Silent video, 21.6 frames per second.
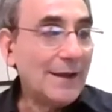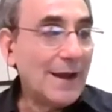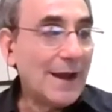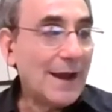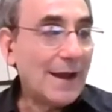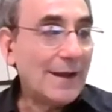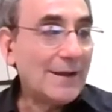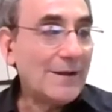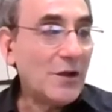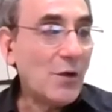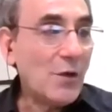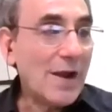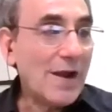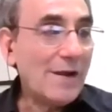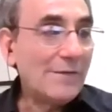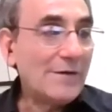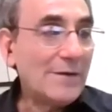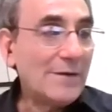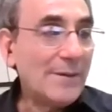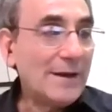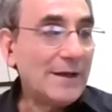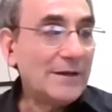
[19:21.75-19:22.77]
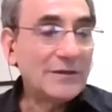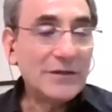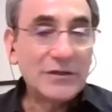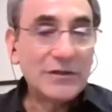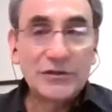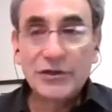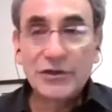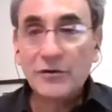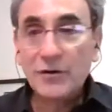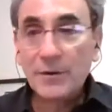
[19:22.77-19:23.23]
I know everybody's a
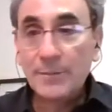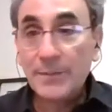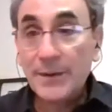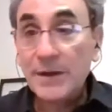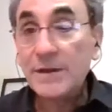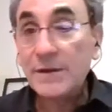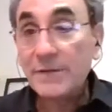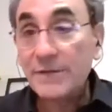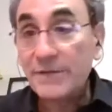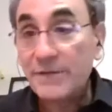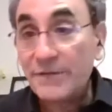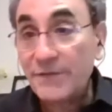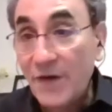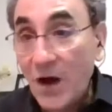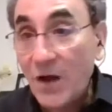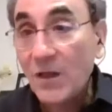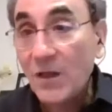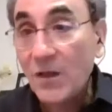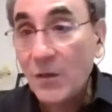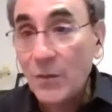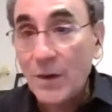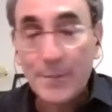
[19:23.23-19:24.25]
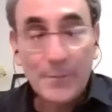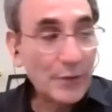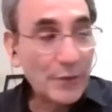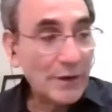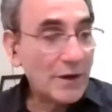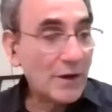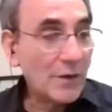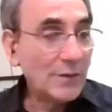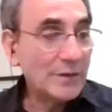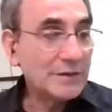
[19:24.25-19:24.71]
sharer, but the follow-up we
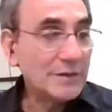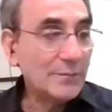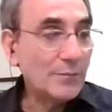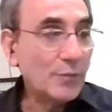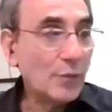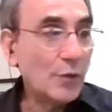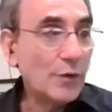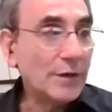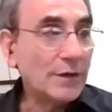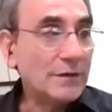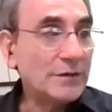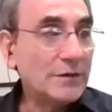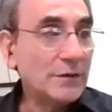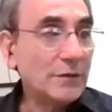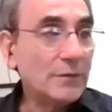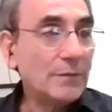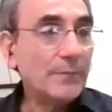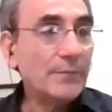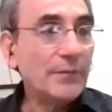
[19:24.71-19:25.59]
know is important too.